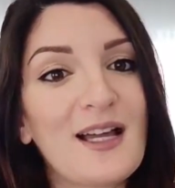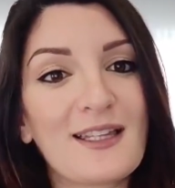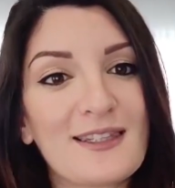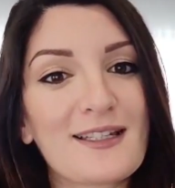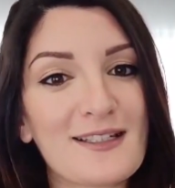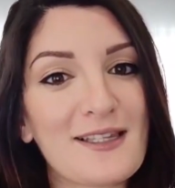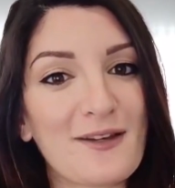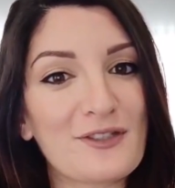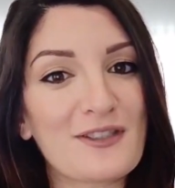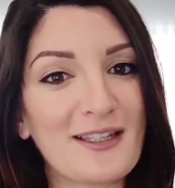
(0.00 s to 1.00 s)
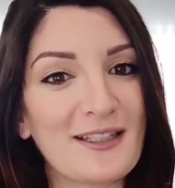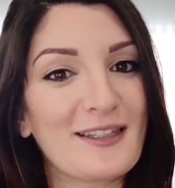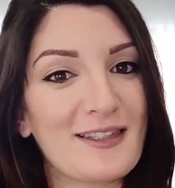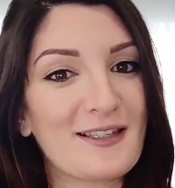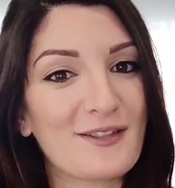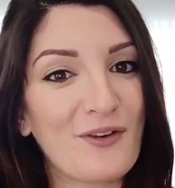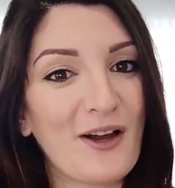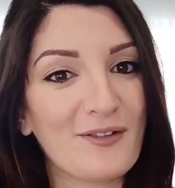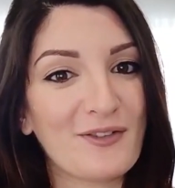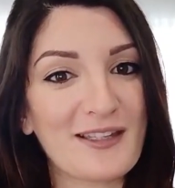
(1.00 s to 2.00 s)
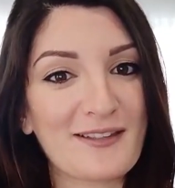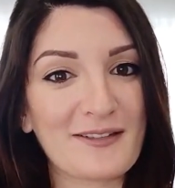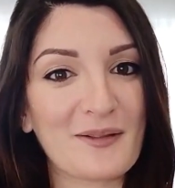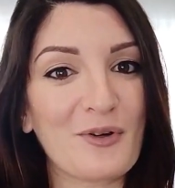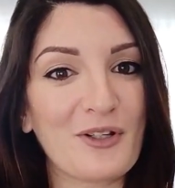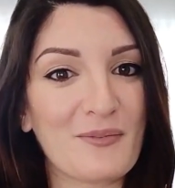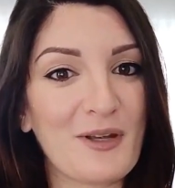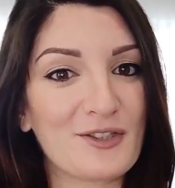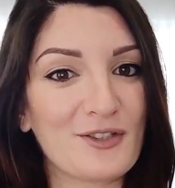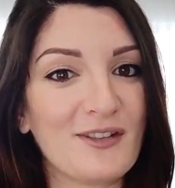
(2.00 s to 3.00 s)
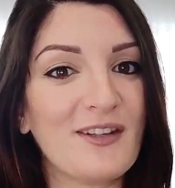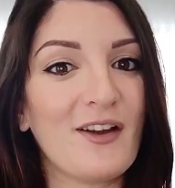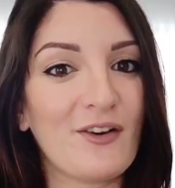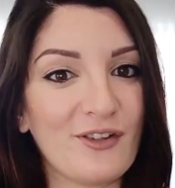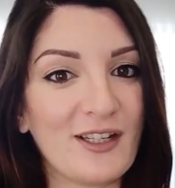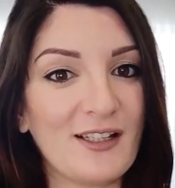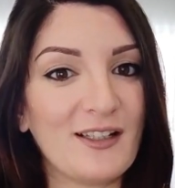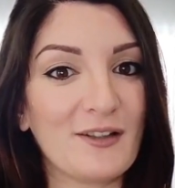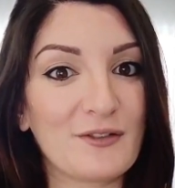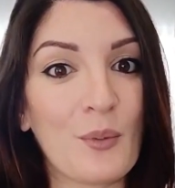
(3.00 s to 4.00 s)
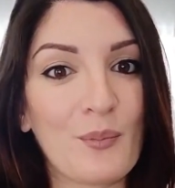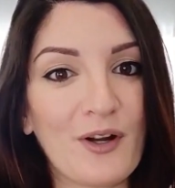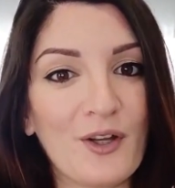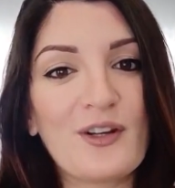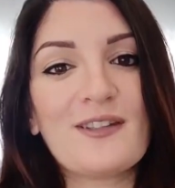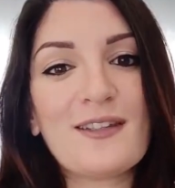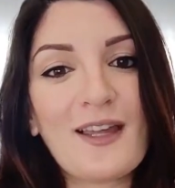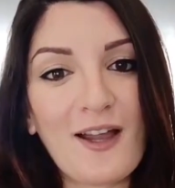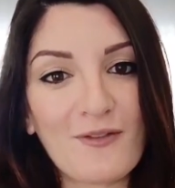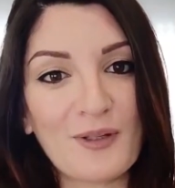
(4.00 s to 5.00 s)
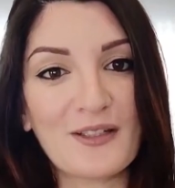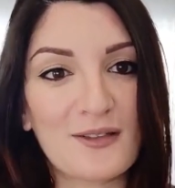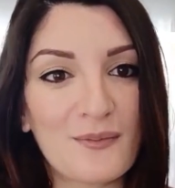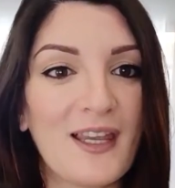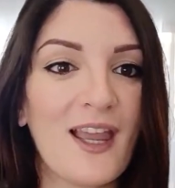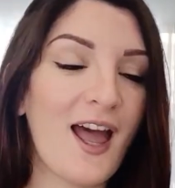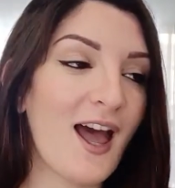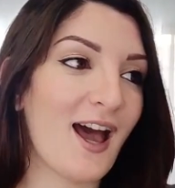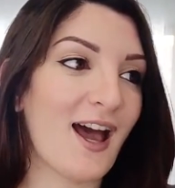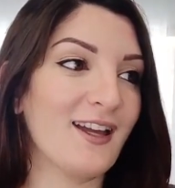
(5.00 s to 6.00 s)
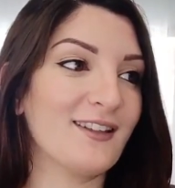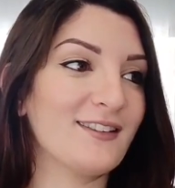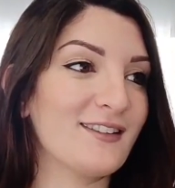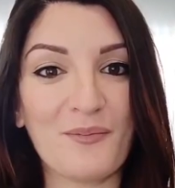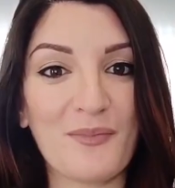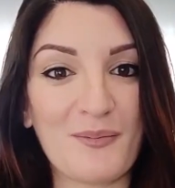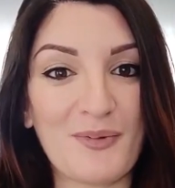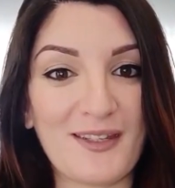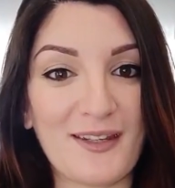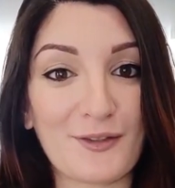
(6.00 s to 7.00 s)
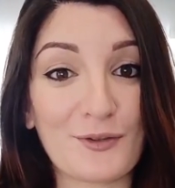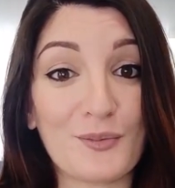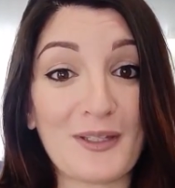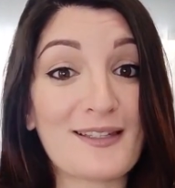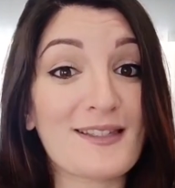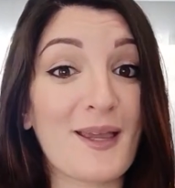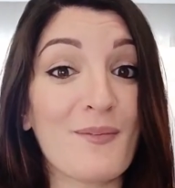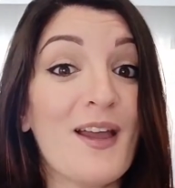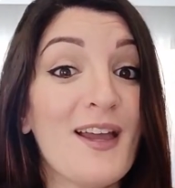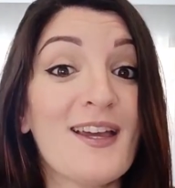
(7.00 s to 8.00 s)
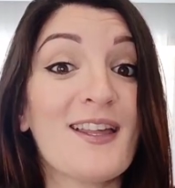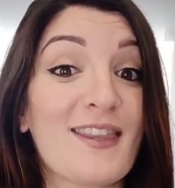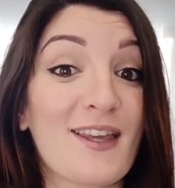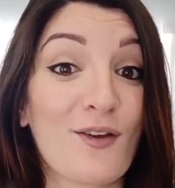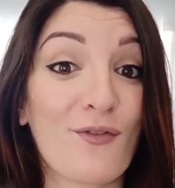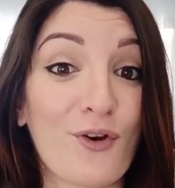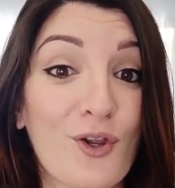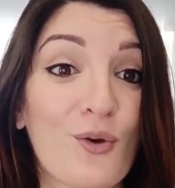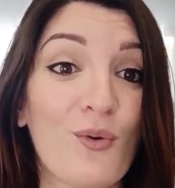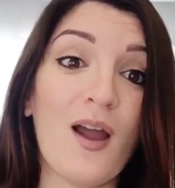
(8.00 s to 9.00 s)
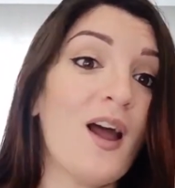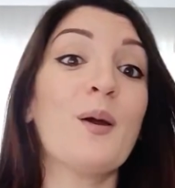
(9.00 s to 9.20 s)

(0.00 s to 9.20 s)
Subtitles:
I think it's safe to say that these 5 things that I'm going to mention today are really a top priority. They have been to me, and maybe it could be the same thing for you.